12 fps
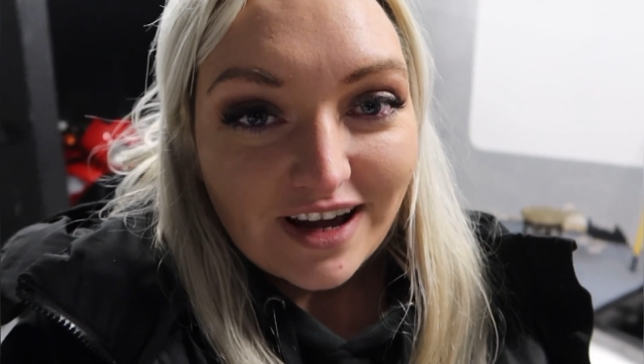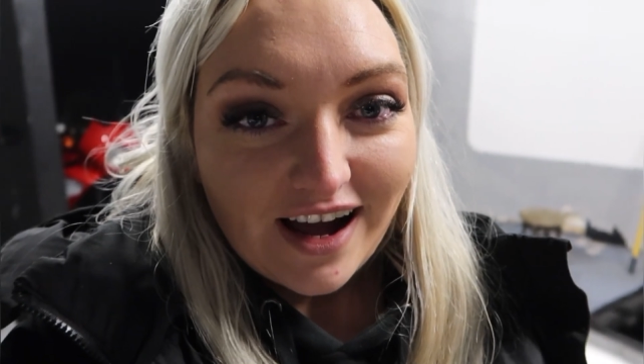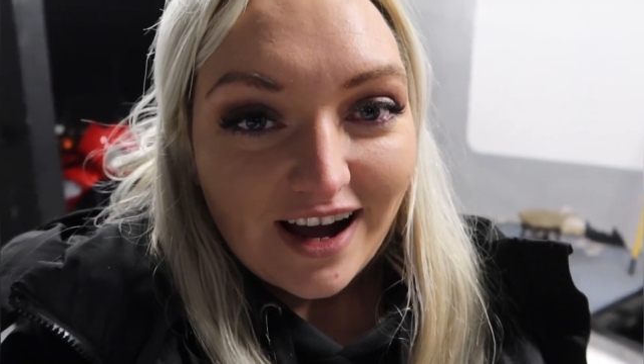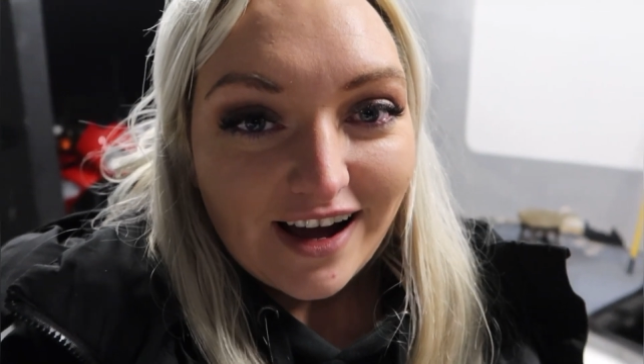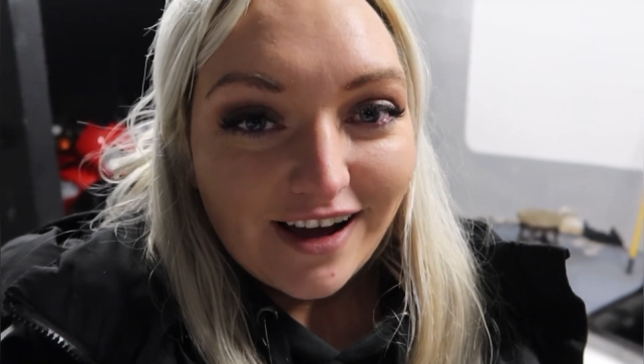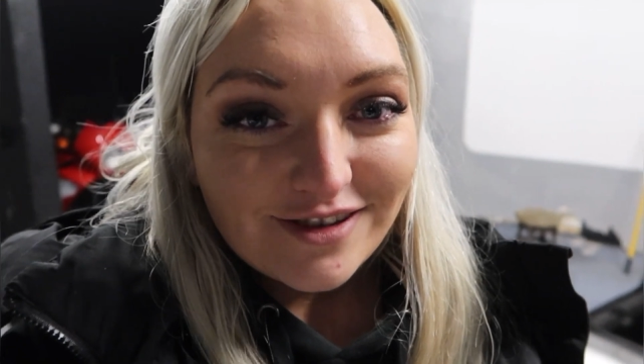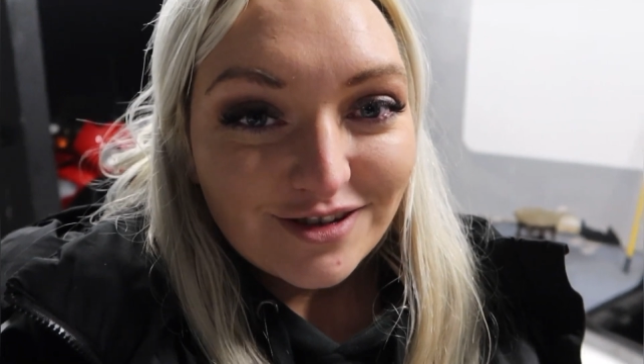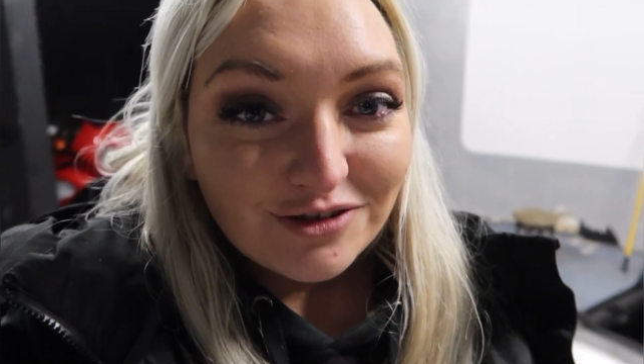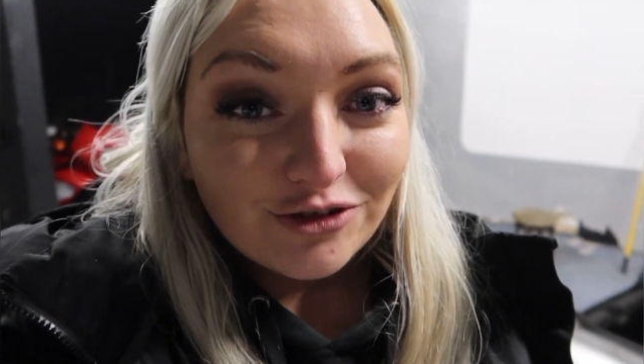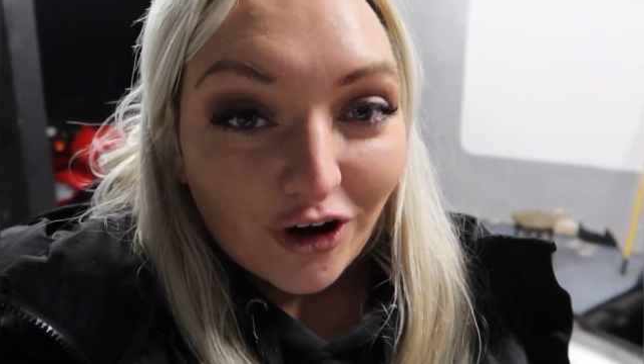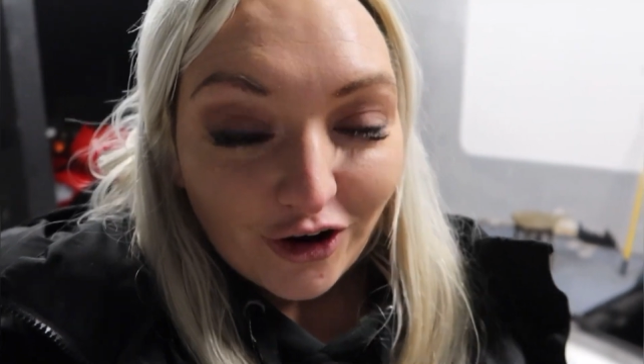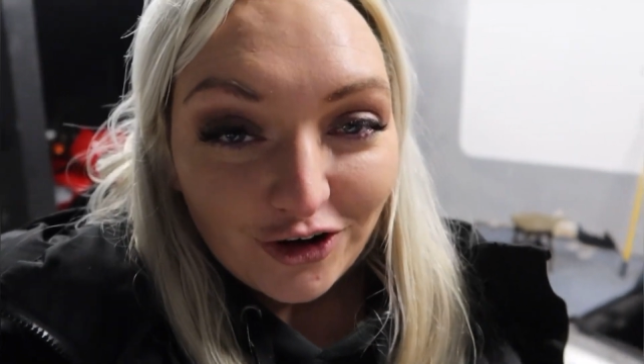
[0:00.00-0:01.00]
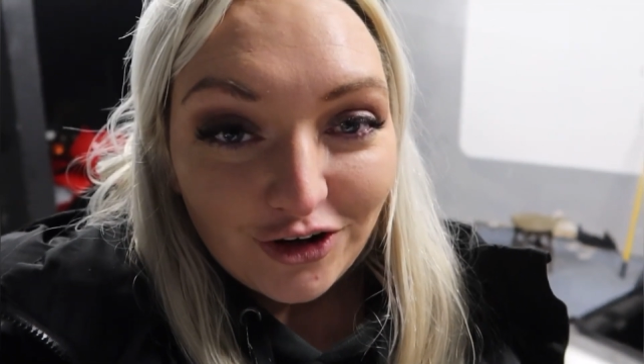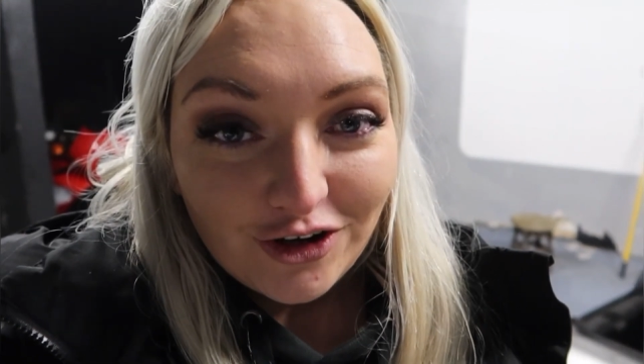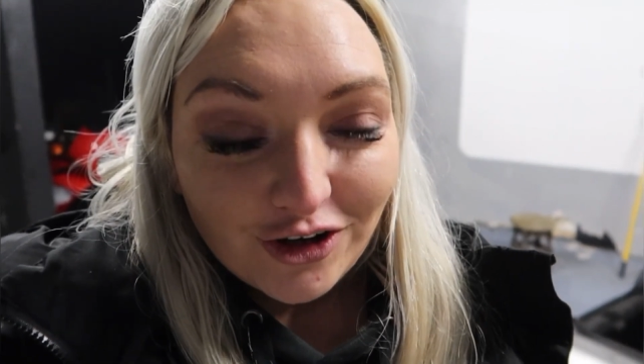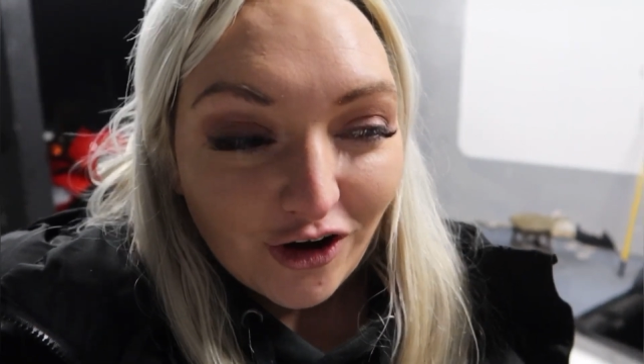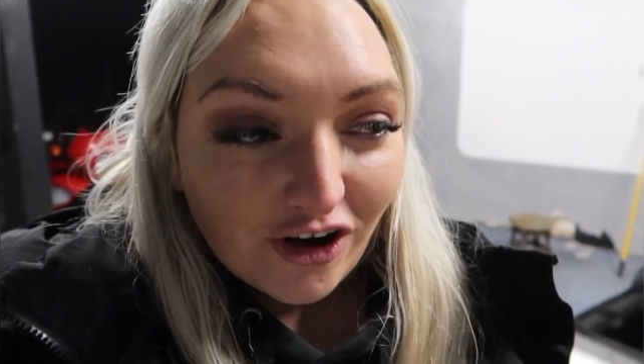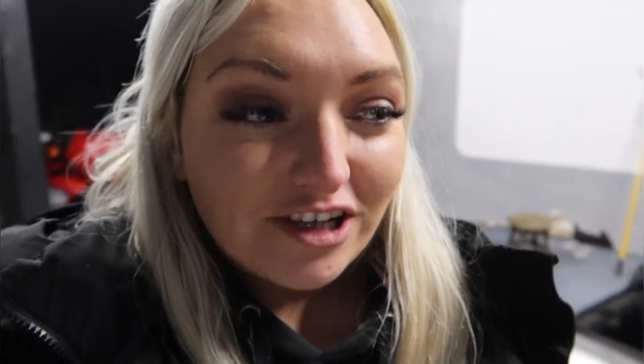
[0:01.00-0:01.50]
has now
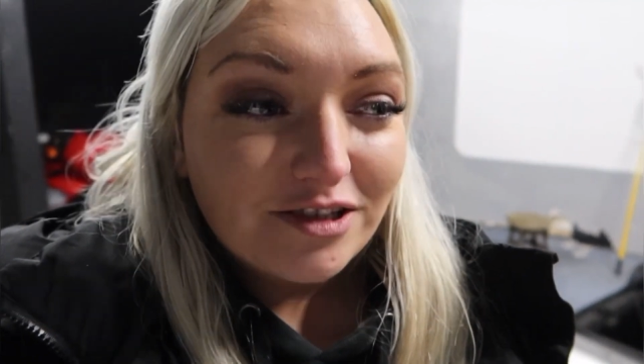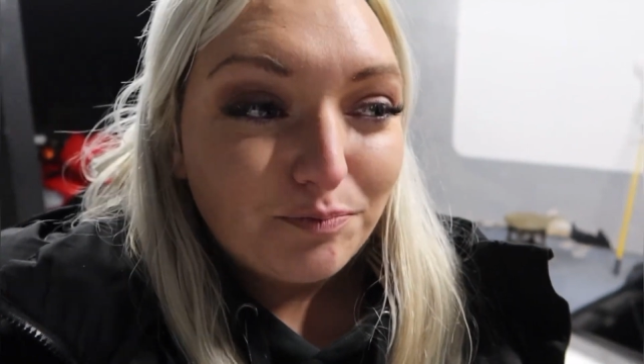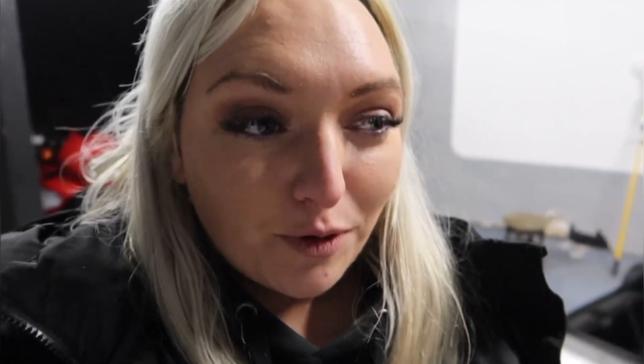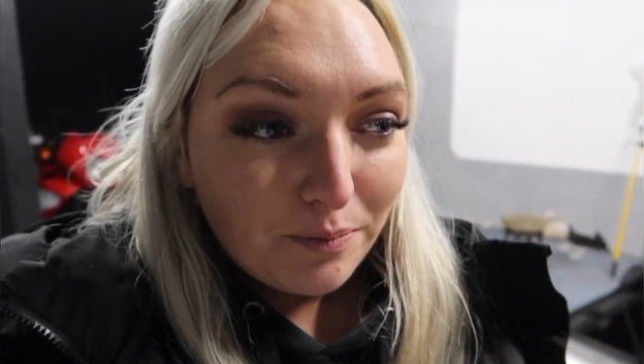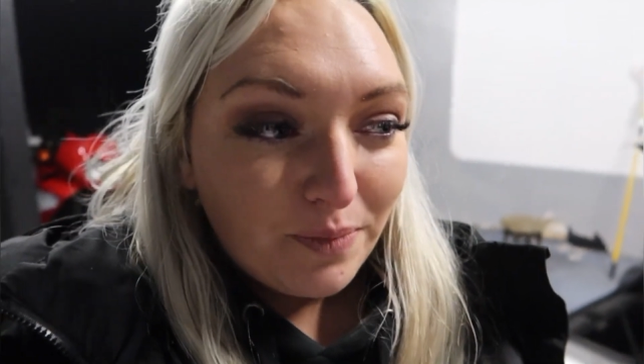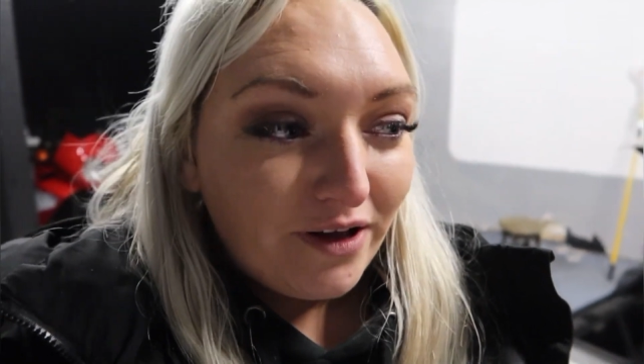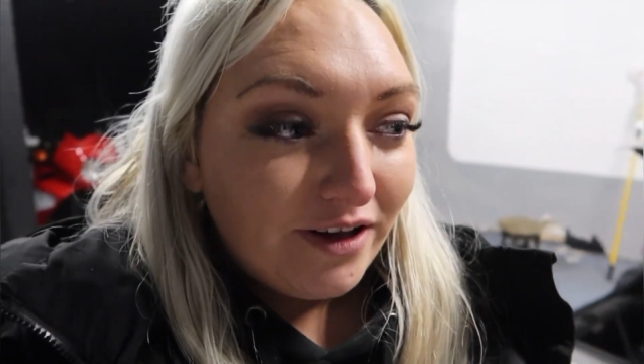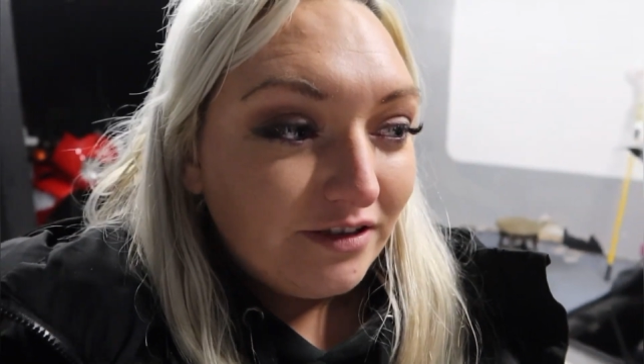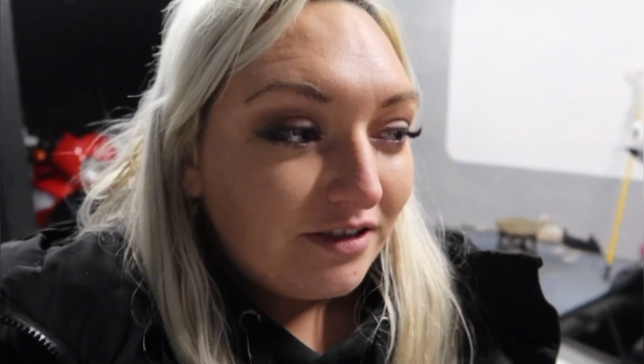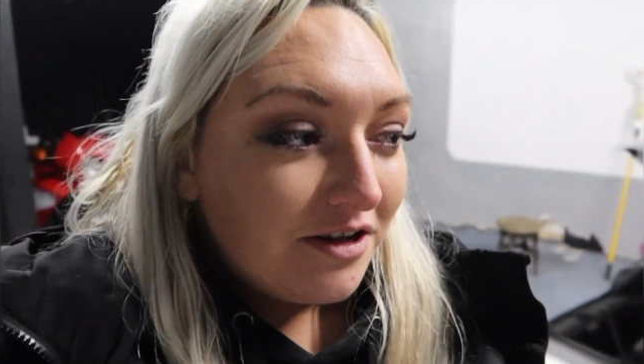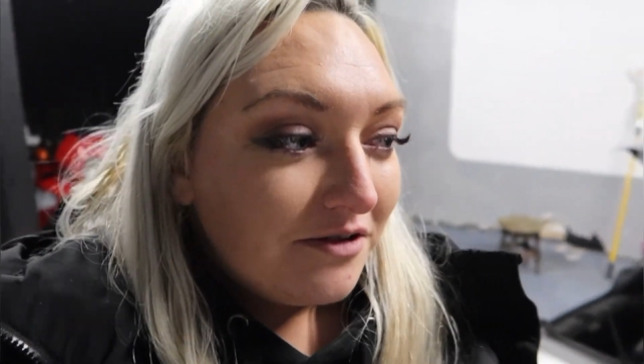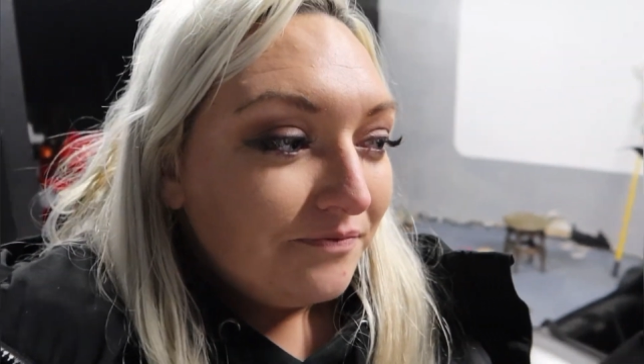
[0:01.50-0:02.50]
got its boot build.